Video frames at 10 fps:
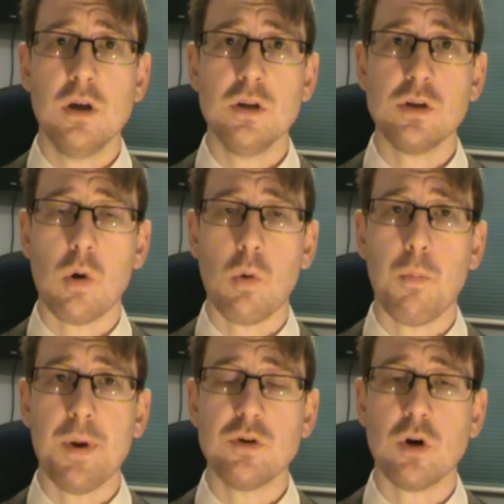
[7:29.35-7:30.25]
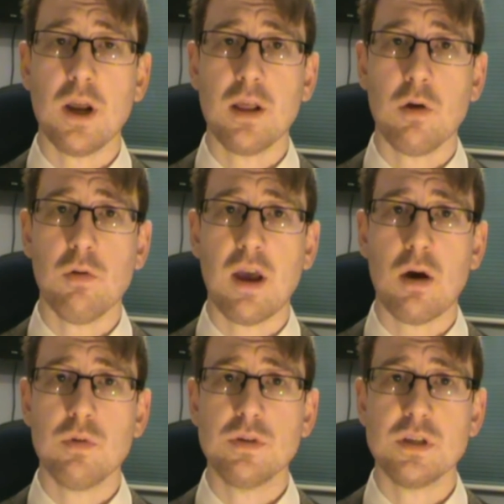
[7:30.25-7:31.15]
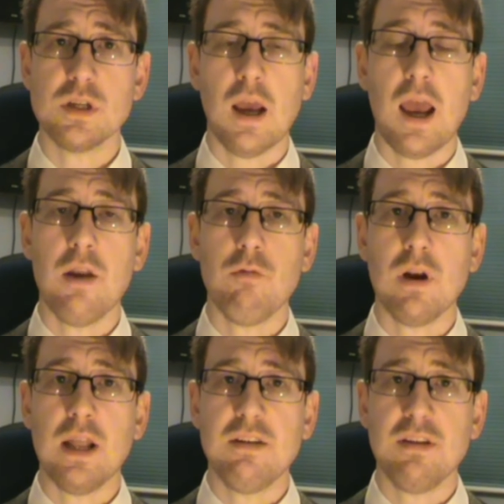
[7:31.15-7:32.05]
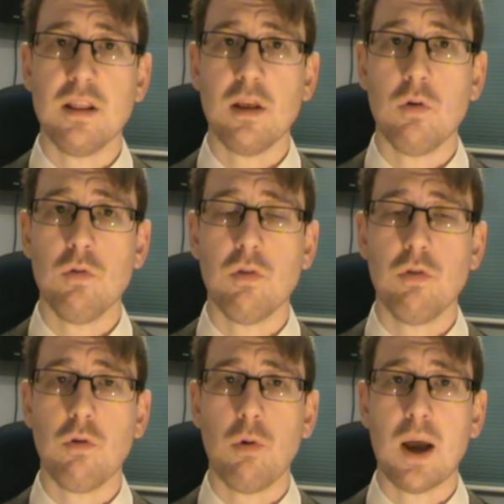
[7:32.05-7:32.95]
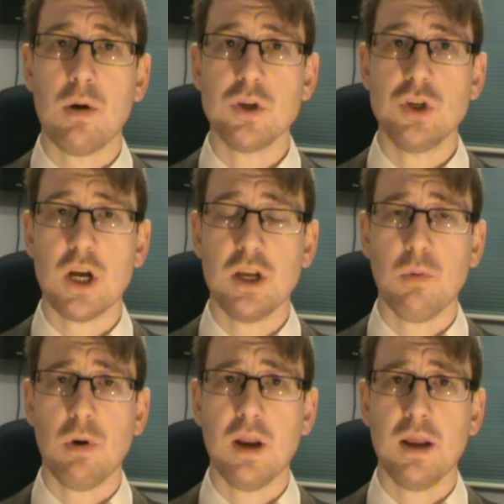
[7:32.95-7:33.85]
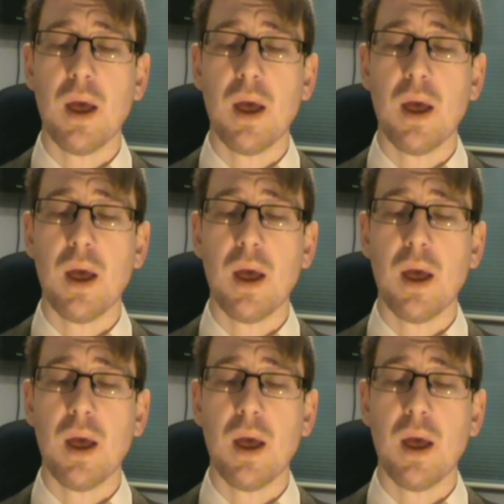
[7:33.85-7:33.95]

so I will be trying those out and releasing those throughout January.